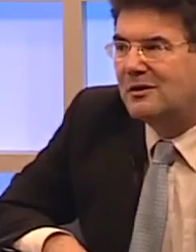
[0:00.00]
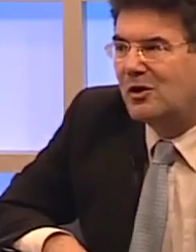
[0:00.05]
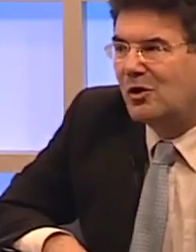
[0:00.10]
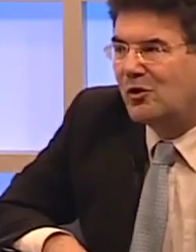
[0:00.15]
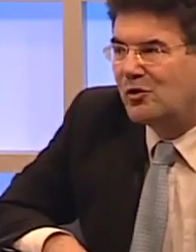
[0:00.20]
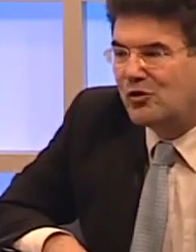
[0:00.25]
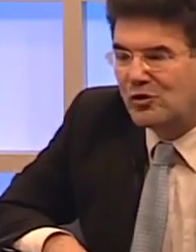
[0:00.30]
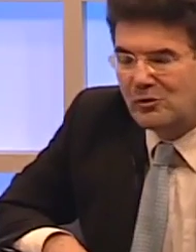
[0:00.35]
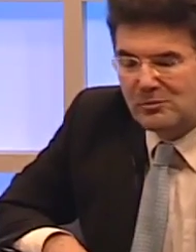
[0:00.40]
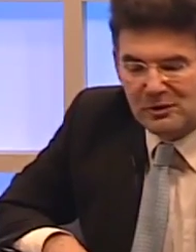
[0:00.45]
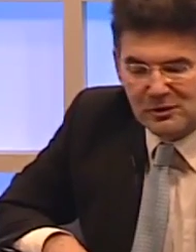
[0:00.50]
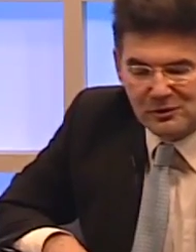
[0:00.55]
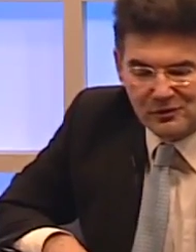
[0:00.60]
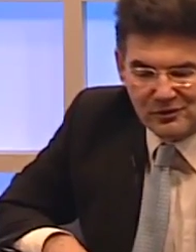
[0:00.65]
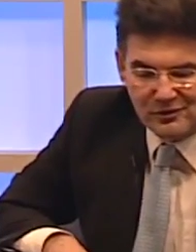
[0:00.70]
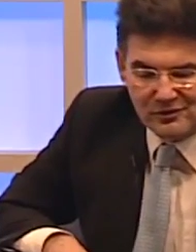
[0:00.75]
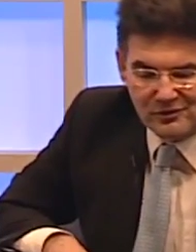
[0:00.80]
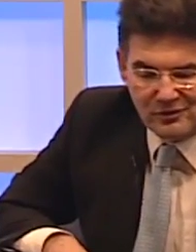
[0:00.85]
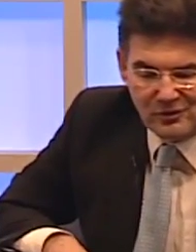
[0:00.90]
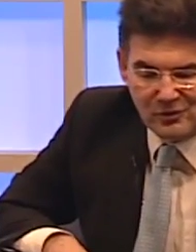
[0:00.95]

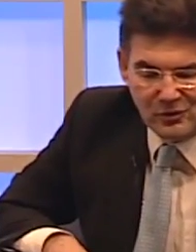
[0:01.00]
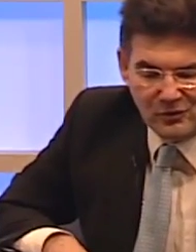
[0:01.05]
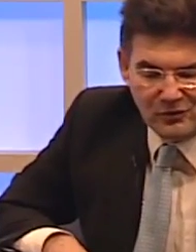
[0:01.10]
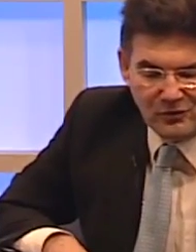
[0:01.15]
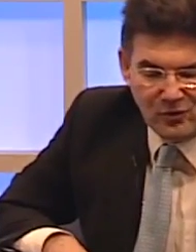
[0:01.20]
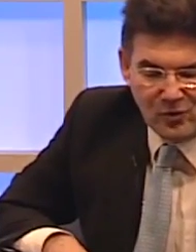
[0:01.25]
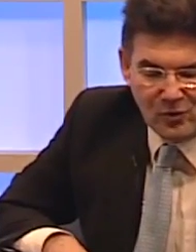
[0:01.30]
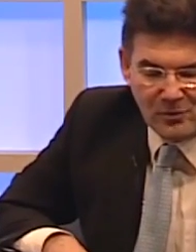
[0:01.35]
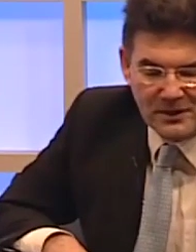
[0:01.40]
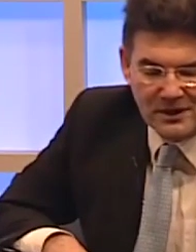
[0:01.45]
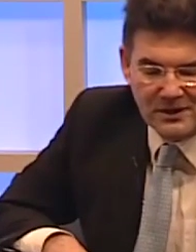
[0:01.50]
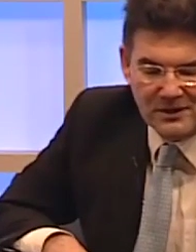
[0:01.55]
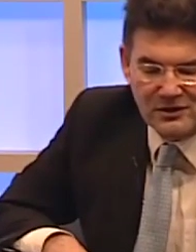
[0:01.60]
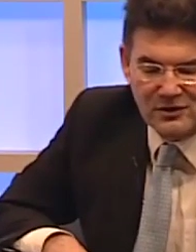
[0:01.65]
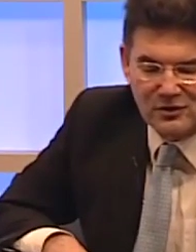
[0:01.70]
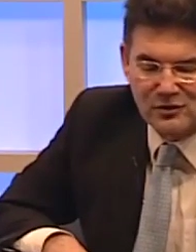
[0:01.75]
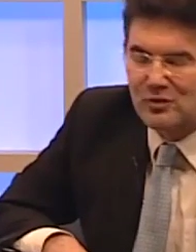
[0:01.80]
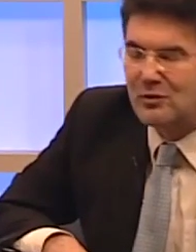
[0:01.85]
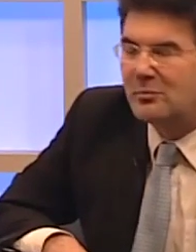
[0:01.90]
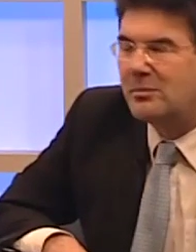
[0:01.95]
contribute to forming
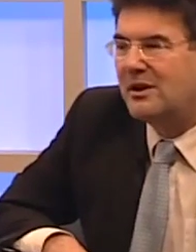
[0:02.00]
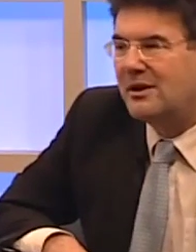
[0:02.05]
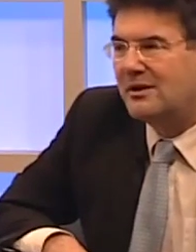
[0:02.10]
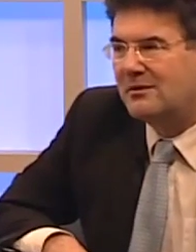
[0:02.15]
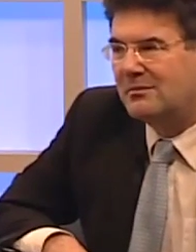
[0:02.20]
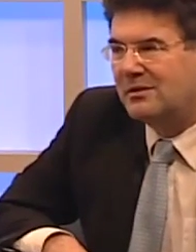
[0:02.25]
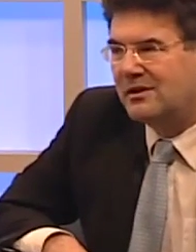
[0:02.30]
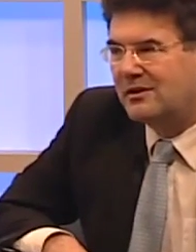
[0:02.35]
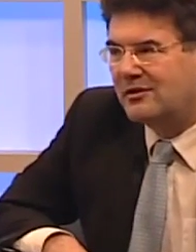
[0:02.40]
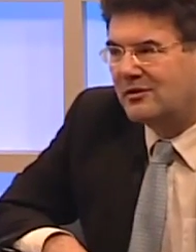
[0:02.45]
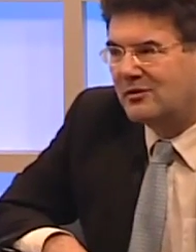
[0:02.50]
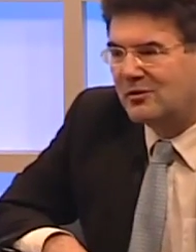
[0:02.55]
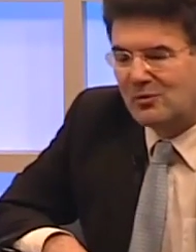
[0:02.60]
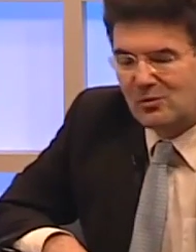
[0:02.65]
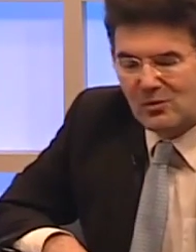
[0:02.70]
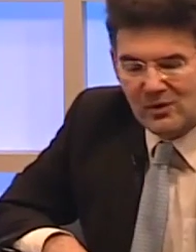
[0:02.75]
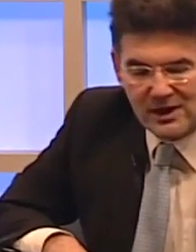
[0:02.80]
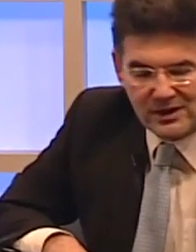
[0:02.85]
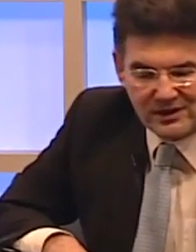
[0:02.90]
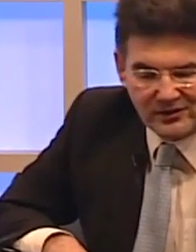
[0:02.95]
European political
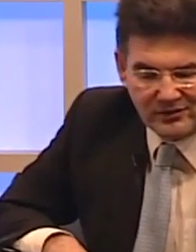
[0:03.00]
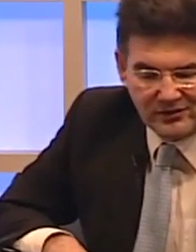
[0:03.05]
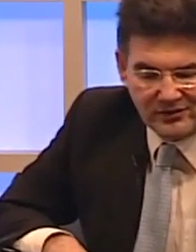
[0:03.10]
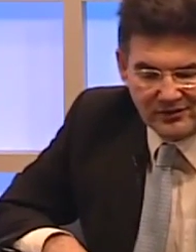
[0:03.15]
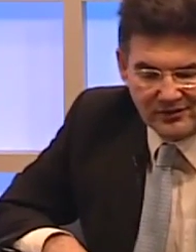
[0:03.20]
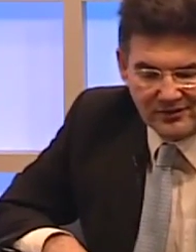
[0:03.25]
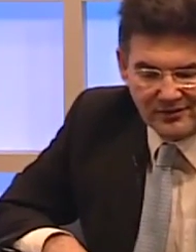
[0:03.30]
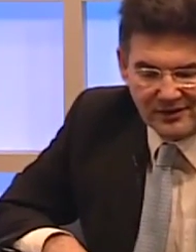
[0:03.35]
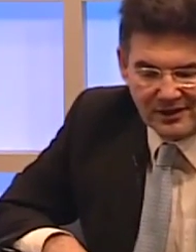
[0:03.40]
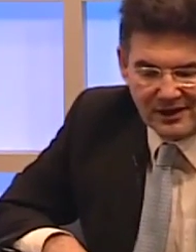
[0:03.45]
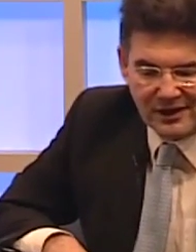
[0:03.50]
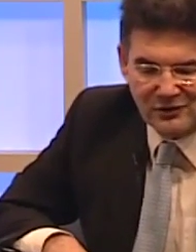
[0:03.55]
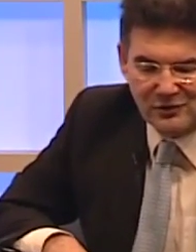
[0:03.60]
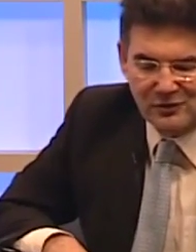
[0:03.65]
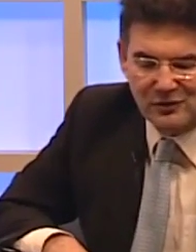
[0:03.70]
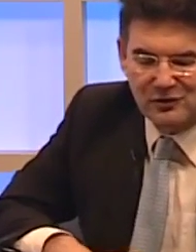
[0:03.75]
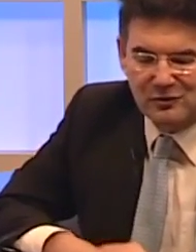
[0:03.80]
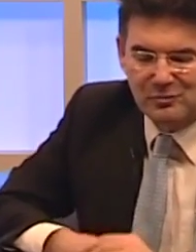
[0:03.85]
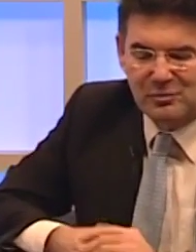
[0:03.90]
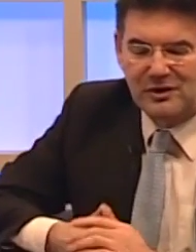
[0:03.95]
awareness and
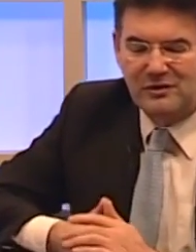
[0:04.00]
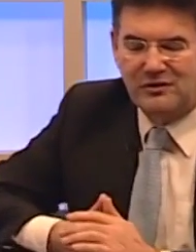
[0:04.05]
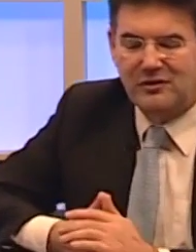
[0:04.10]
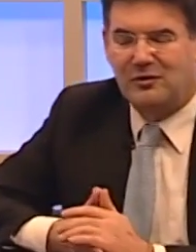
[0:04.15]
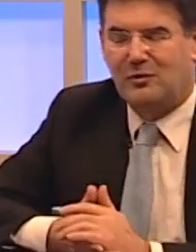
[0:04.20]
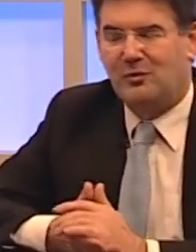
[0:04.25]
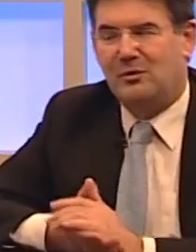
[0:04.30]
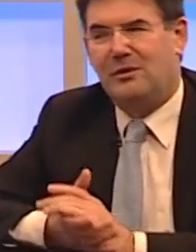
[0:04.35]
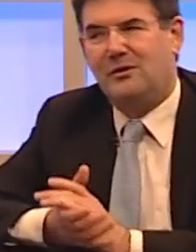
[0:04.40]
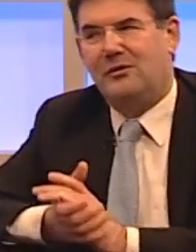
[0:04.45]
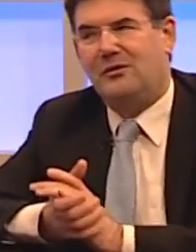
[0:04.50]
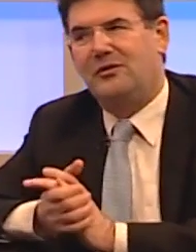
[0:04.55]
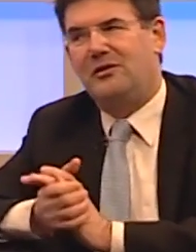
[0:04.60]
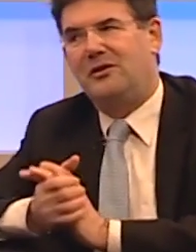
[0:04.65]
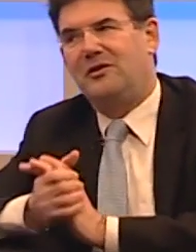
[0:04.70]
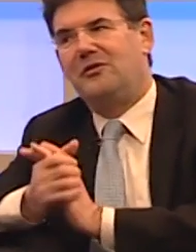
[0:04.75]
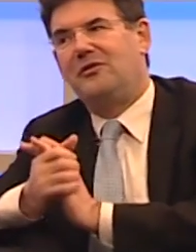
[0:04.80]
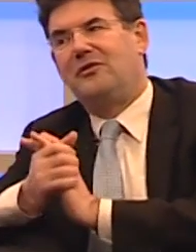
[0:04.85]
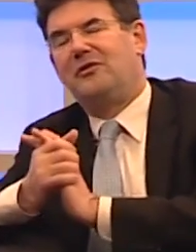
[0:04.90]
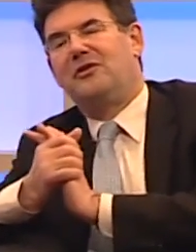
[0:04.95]
to expressing the will of the
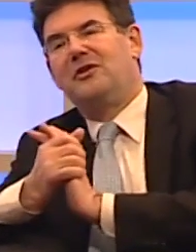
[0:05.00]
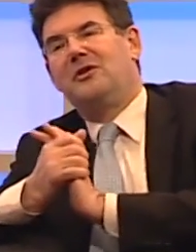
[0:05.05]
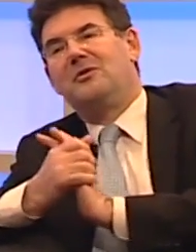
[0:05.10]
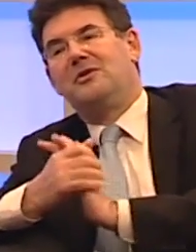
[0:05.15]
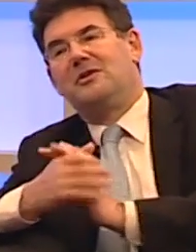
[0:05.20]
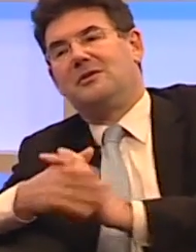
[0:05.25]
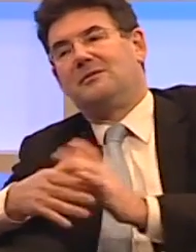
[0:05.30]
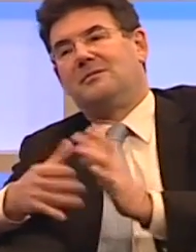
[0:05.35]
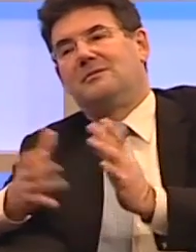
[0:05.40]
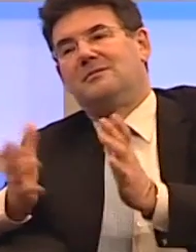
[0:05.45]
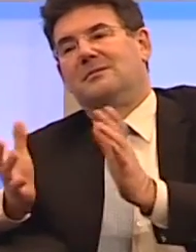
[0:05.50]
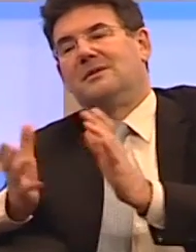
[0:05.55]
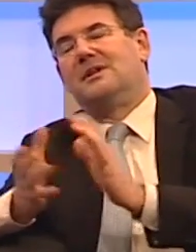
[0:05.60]
citizens of the Union.